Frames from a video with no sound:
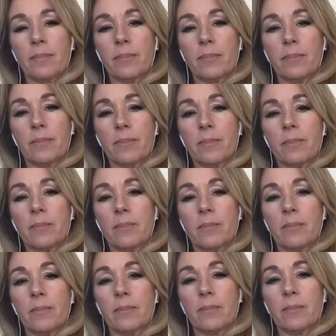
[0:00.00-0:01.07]

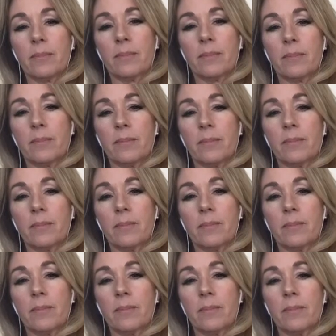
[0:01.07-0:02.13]

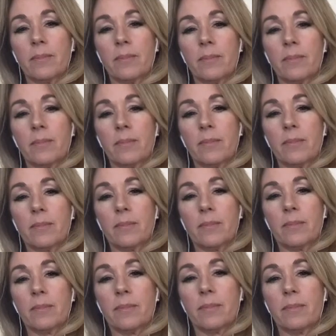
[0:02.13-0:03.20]

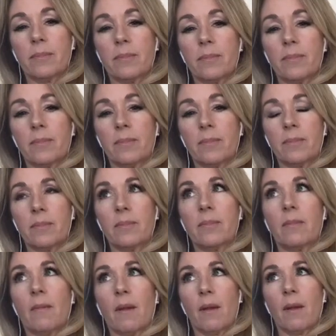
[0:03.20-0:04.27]

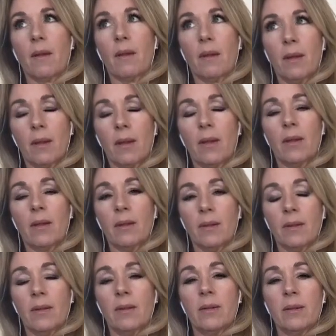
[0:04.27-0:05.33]

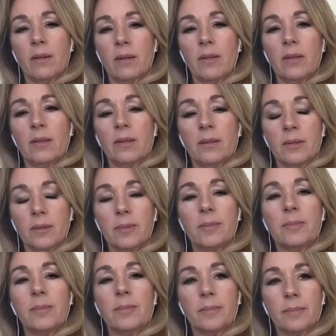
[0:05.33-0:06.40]

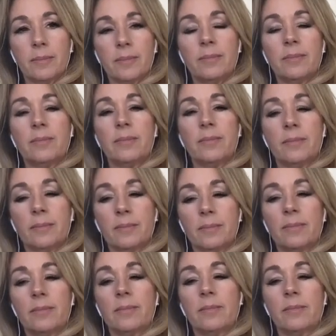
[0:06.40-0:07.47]

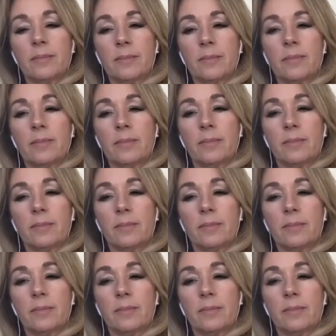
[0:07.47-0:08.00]
(not speaking)